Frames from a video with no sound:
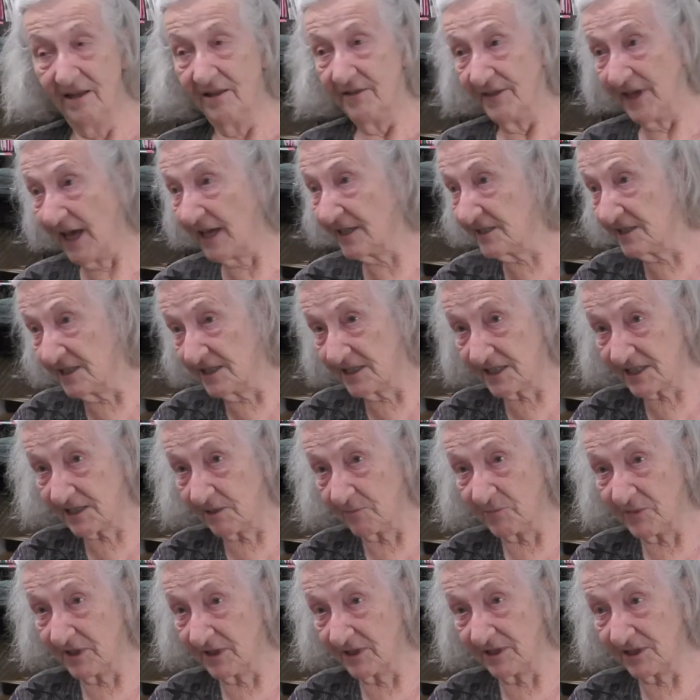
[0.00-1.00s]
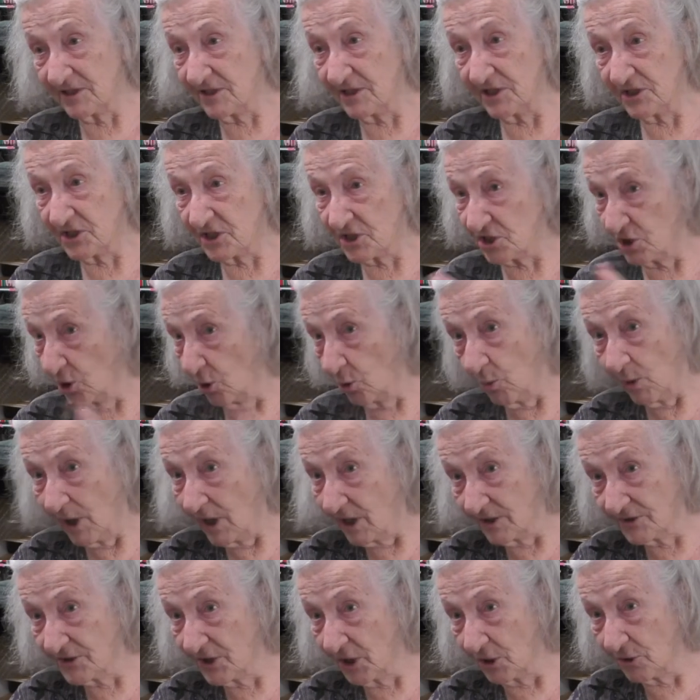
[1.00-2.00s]
That is something that is so
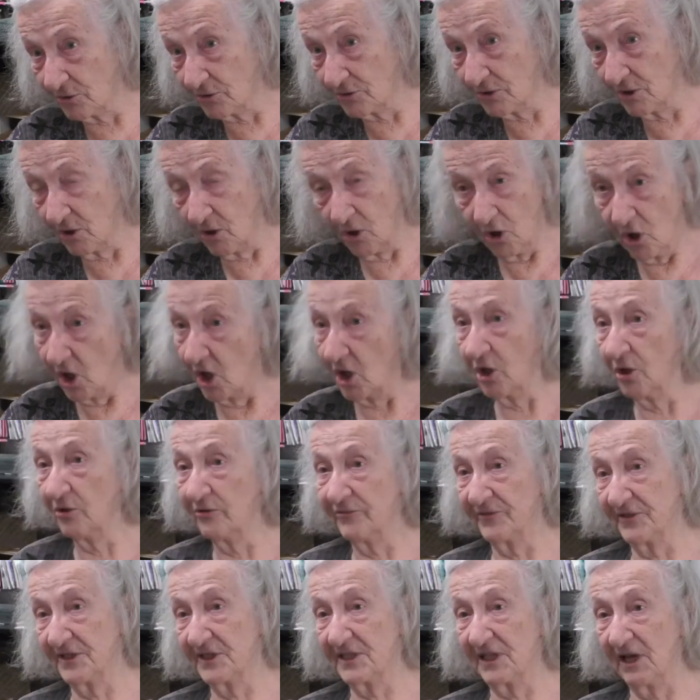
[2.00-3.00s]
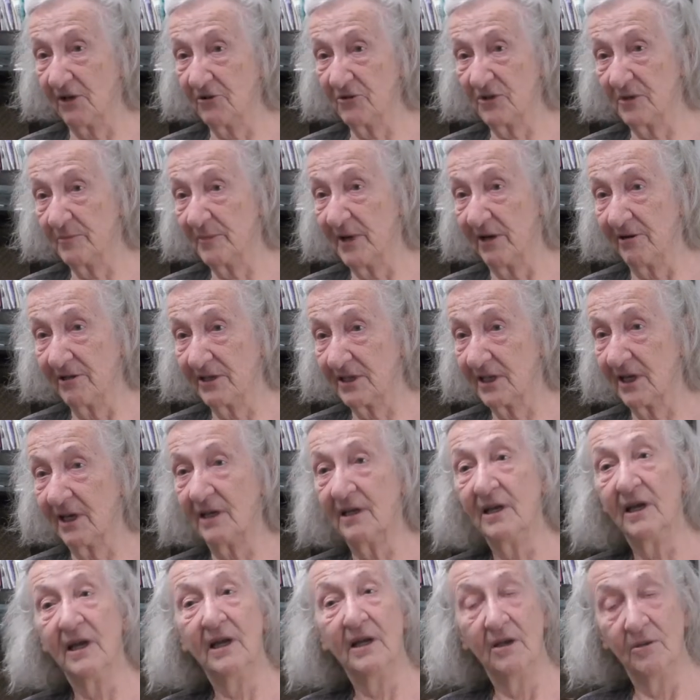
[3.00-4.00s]
well known all over South
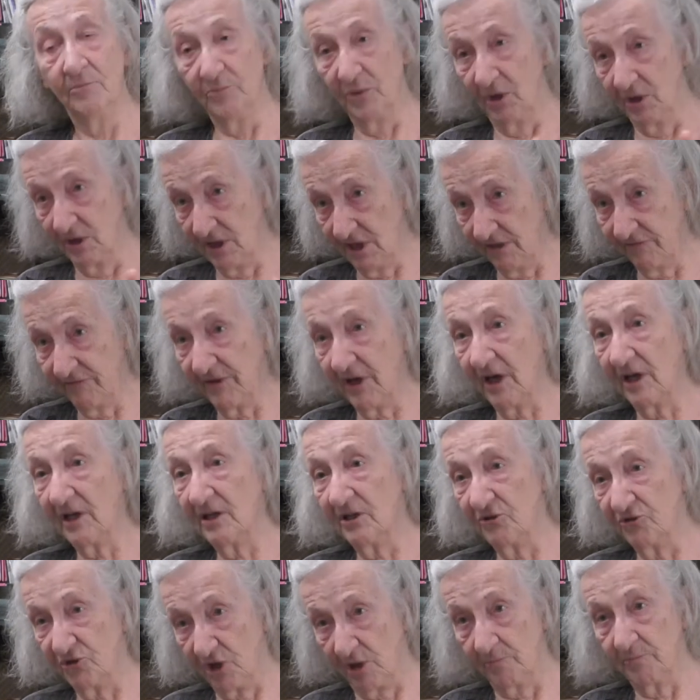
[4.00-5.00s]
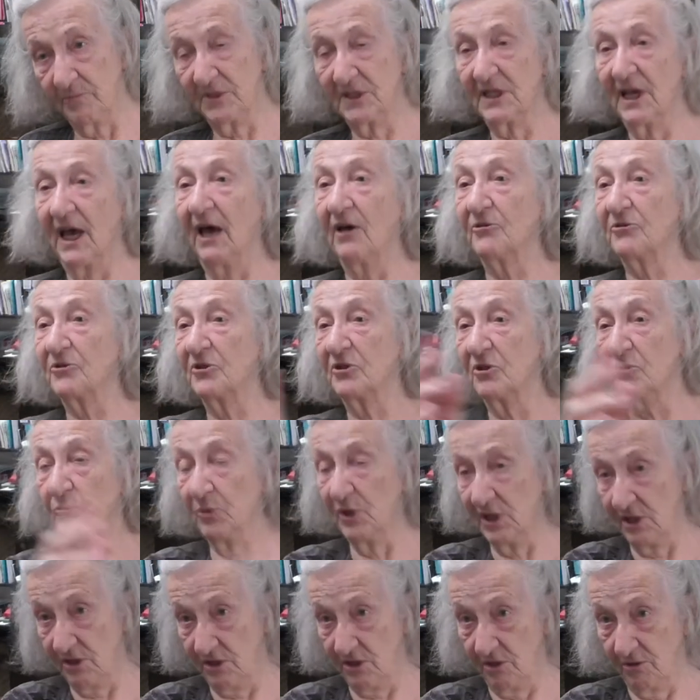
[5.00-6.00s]
America. Bolivar jumped out of the
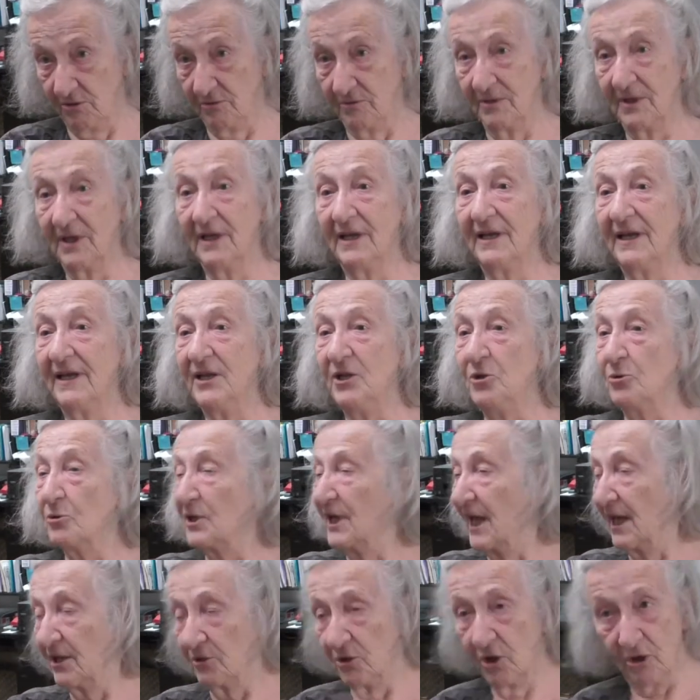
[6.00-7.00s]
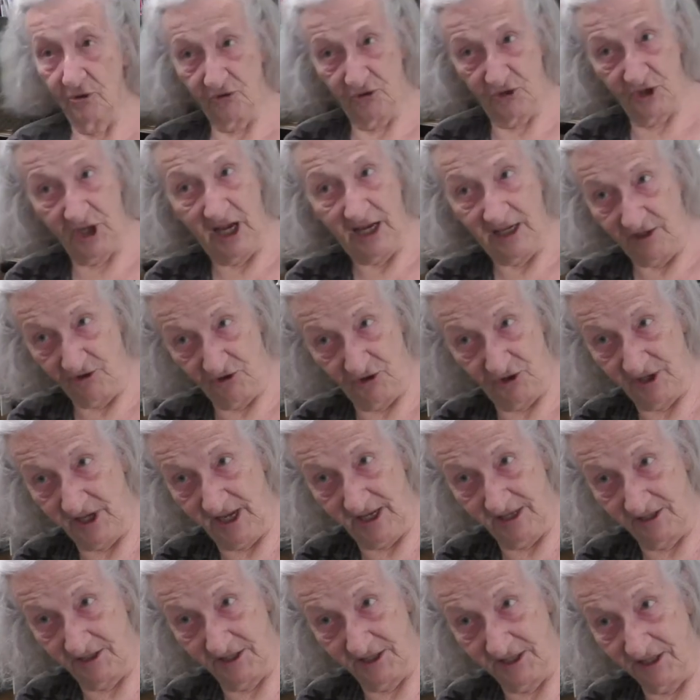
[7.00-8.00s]
window. You cannot change that to